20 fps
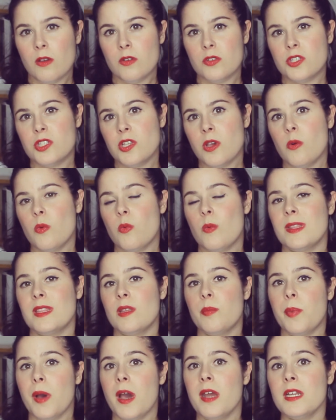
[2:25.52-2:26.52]
So when
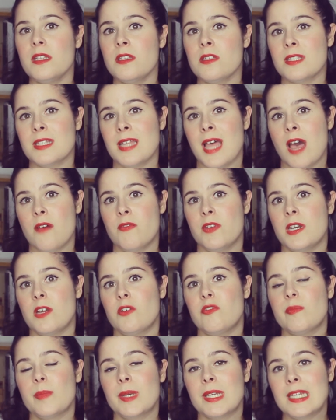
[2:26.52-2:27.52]
the body doesn't have
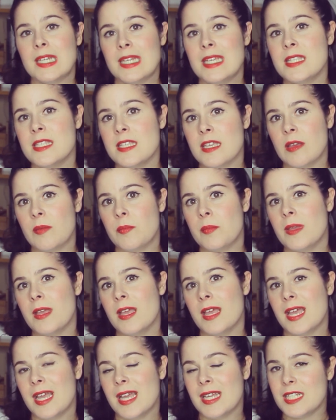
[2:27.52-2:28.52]
enough magnesium,
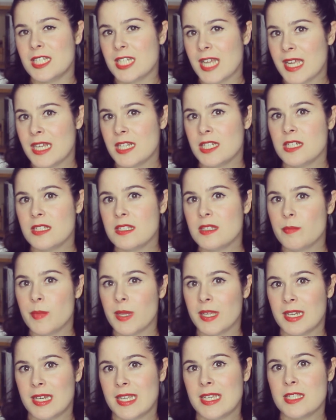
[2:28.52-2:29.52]
it changes the
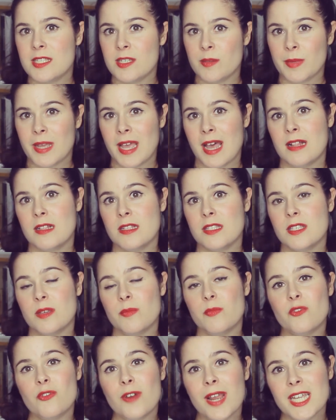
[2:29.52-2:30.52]

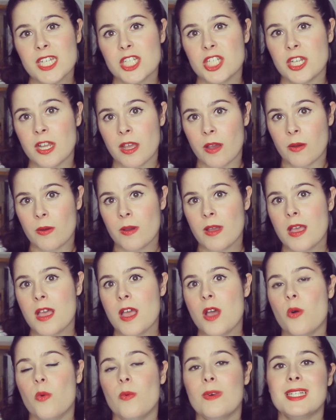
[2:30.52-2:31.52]
magnesium-calcium ratio,
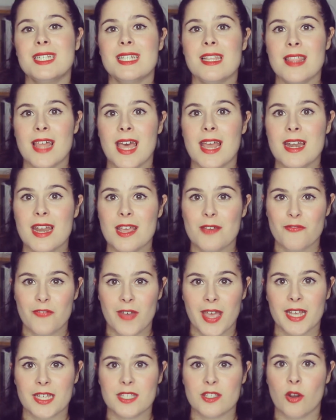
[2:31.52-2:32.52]
which then
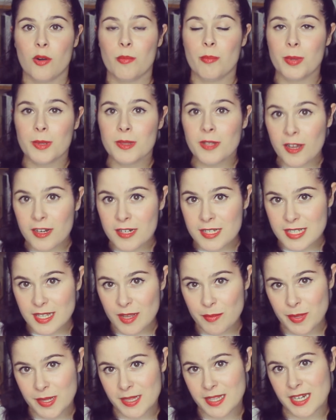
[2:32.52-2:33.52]
affects our blood's
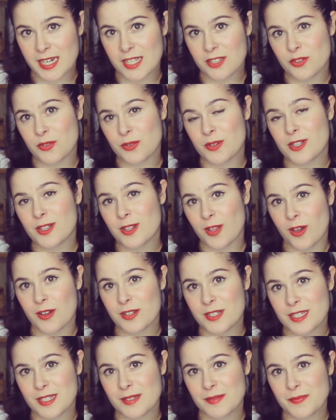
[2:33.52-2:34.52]
ability to
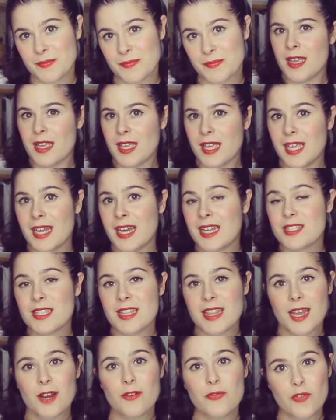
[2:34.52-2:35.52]
clot. It
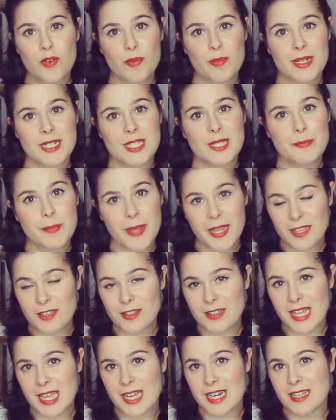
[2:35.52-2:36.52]
has therefore been
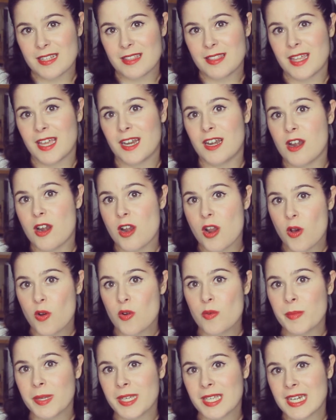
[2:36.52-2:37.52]
speculated that
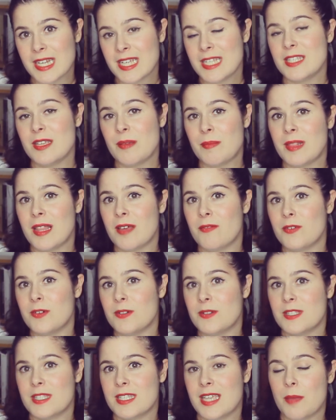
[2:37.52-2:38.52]
low magnesium
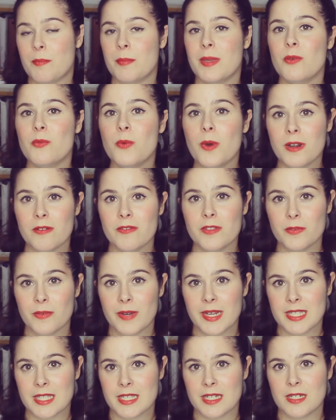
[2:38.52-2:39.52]
levels can be one of the
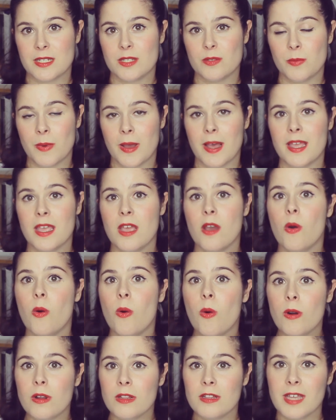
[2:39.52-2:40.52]
reasons why
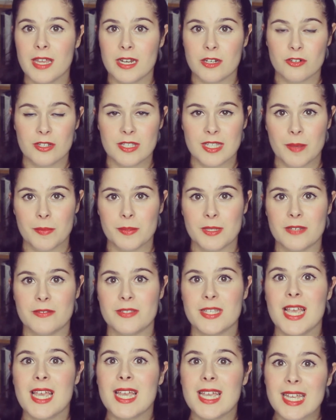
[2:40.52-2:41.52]
oral
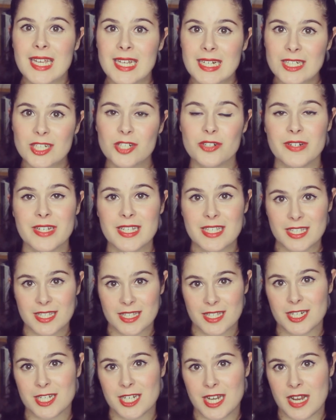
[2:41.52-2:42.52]
contraceptives
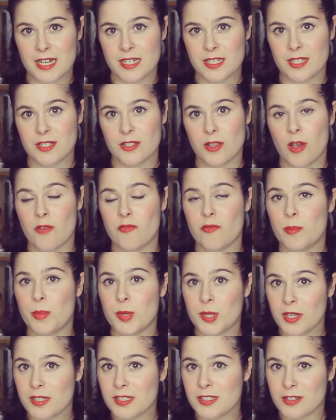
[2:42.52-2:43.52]
increases the chances of
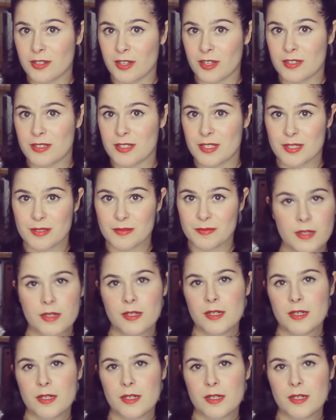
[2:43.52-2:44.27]
blood clots.